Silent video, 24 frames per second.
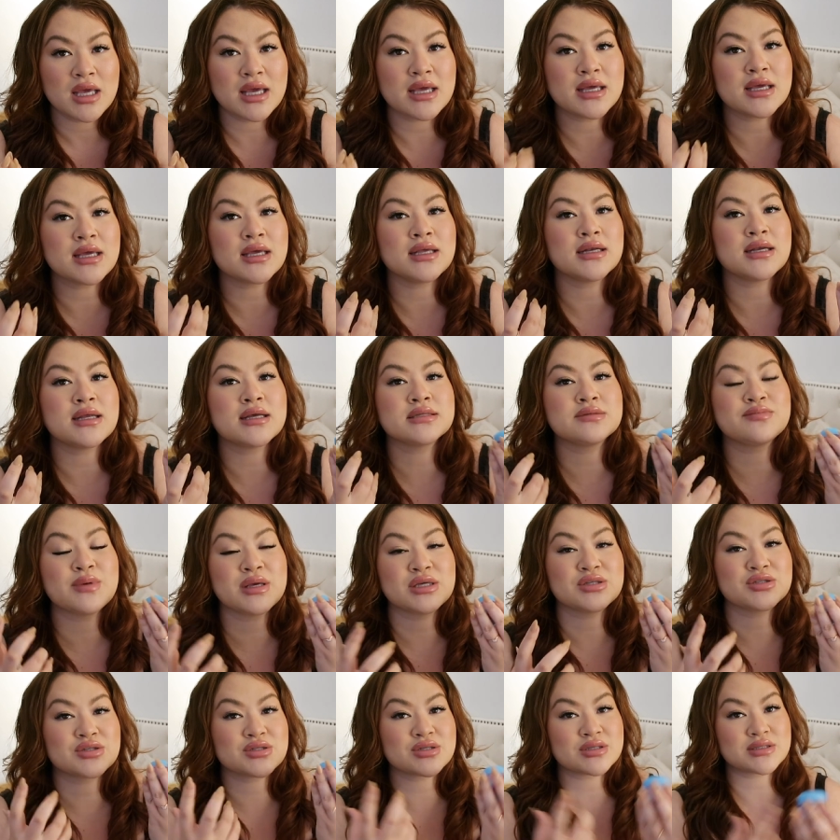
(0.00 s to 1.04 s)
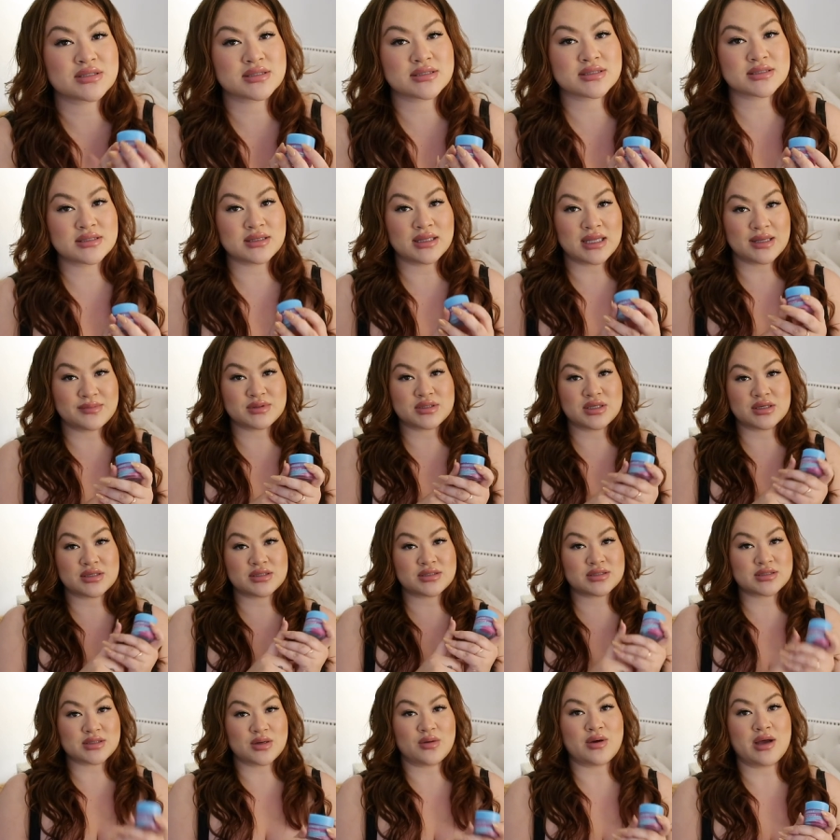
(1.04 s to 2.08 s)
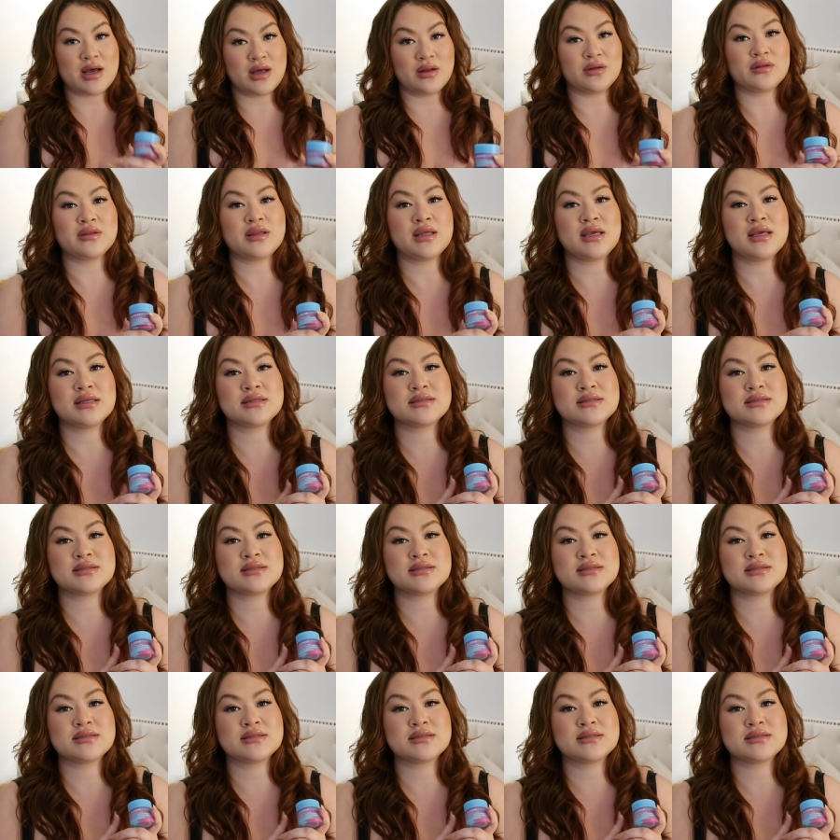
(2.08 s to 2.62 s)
and it makes your lips look so healthy.